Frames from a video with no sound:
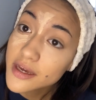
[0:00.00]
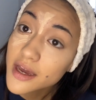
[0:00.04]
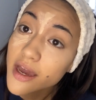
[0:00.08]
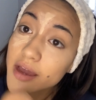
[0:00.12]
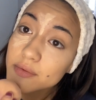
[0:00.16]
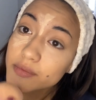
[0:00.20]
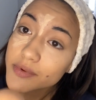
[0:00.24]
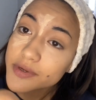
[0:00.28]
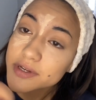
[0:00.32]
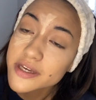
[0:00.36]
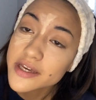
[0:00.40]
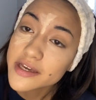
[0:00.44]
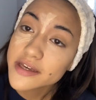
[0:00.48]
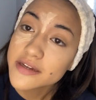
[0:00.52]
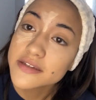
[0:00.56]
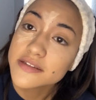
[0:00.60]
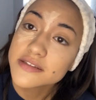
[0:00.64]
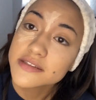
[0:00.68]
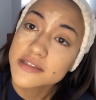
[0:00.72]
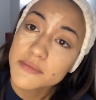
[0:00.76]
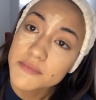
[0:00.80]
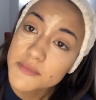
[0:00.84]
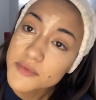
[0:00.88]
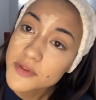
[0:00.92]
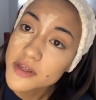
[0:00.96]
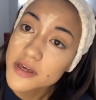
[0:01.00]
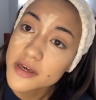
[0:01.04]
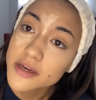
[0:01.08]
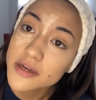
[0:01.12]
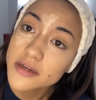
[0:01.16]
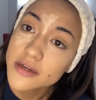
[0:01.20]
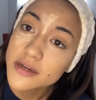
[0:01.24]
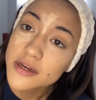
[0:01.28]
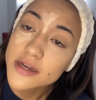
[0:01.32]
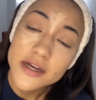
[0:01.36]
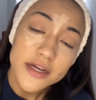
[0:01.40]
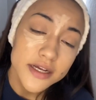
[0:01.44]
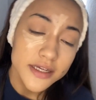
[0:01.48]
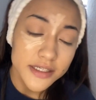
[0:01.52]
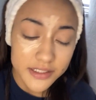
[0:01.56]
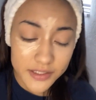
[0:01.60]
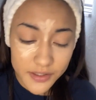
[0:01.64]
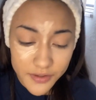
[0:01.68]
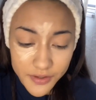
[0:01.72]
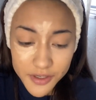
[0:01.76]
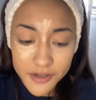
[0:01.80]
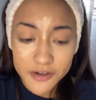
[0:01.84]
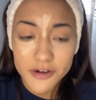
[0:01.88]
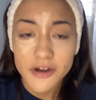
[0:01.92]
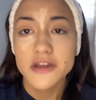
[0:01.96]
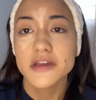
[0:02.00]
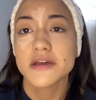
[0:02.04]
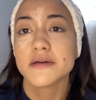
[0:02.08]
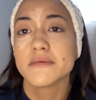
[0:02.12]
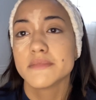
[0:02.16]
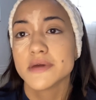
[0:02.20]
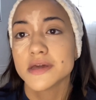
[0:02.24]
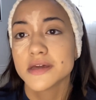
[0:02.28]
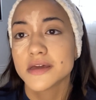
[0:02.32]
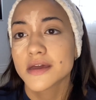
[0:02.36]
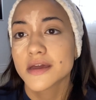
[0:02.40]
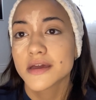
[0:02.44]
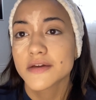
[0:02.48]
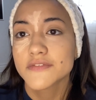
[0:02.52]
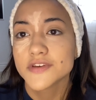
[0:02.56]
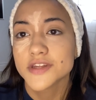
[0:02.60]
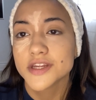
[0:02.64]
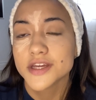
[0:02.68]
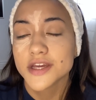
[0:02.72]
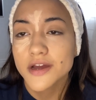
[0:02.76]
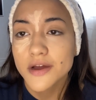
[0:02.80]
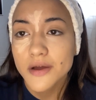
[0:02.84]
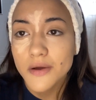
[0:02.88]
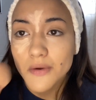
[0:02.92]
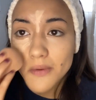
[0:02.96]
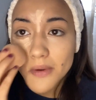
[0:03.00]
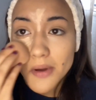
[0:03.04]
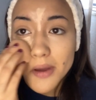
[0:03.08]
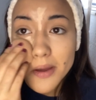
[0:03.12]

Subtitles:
I want to edit something. So here I am making a video.